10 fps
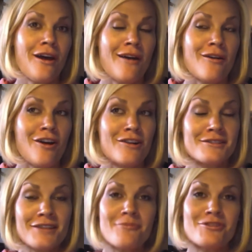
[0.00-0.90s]
our
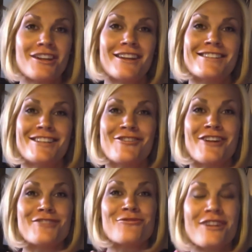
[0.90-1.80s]
assumption is that you
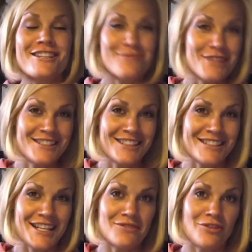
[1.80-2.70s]
guys want to be
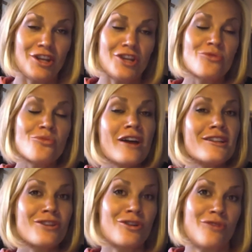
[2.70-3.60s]
successful and you want
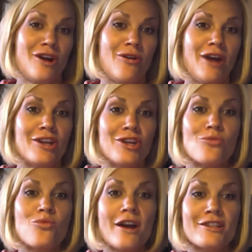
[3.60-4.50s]
to grow and you
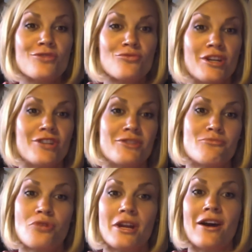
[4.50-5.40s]
want to reach some
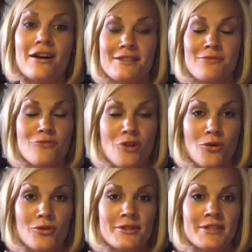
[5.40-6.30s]
pretty awesome
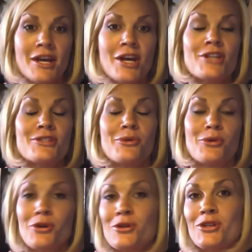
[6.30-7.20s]
goals. So in
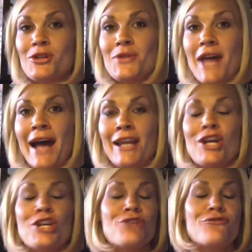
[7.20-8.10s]
order to do that,
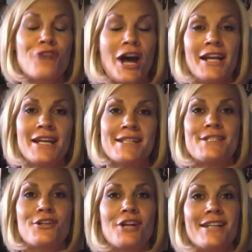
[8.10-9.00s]
you've got to get
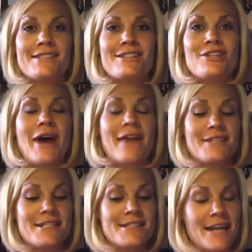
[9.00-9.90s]
serious. You have
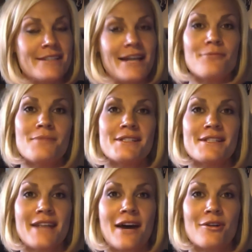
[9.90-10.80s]
to set down
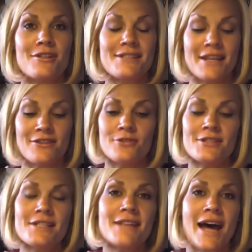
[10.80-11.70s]
business hours, set
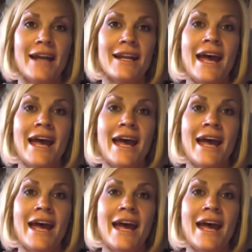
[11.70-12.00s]
those aside,